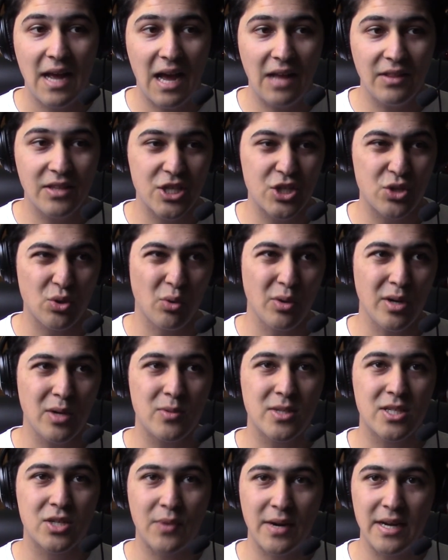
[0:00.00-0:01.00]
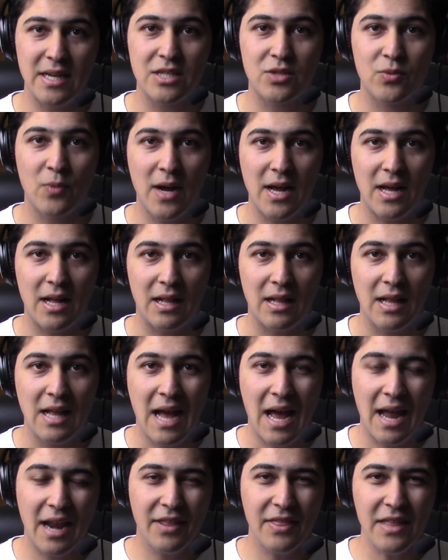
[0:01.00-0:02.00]
And the story was great as well,
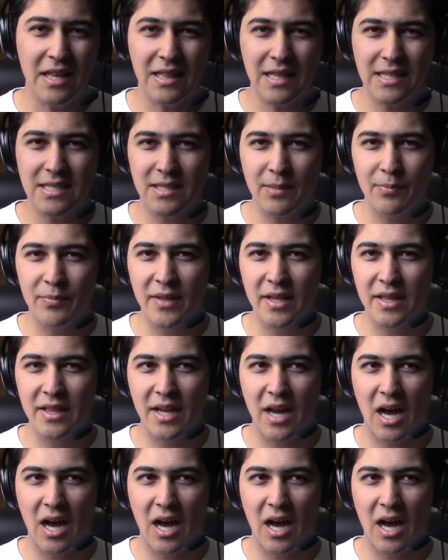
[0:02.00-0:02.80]
and I think that's something that